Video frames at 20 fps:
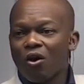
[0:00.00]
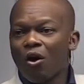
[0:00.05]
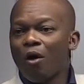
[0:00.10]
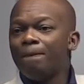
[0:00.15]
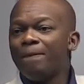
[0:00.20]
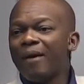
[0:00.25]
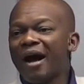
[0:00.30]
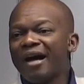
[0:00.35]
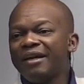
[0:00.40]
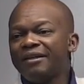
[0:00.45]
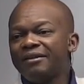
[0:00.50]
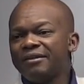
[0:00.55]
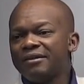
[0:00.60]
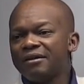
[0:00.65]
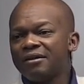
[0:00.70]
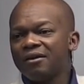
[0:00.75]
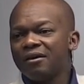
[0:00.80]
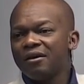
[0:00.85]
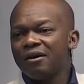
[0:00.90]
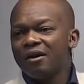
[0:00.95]
Combined.
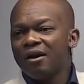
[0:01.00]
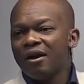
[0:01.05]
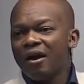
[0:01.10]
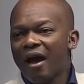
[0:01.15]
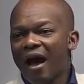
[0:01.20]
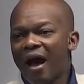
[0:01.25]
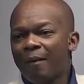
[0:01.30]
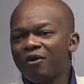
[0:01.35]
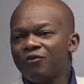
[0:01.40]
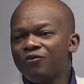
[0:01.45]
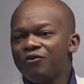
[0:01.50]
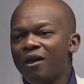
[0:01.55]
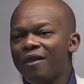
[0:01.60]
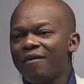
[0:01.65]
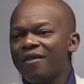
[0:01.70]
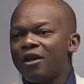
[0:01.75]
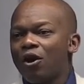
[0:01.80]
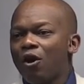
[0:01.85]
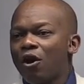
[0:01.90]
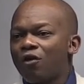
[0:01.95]
How many of you
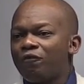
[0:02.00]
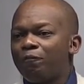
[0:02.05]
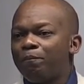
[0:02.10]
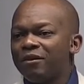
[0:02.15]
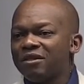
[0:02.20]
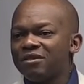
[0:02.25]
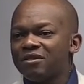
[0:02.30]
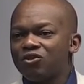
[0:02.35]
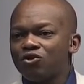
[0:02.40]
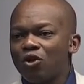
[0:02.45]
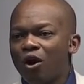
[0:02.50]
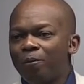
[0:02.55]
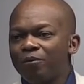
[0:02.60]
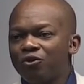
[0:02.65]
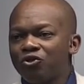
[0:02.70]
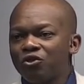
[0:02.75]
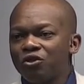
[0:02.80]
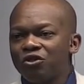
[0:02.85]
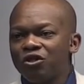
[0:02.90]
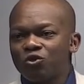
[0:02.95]
know there are a lot of business
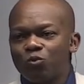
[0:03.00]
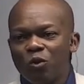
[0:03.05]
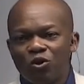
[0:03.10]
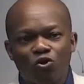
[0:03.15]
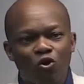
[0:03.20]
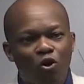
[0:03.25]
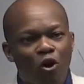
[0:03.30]
opportunities when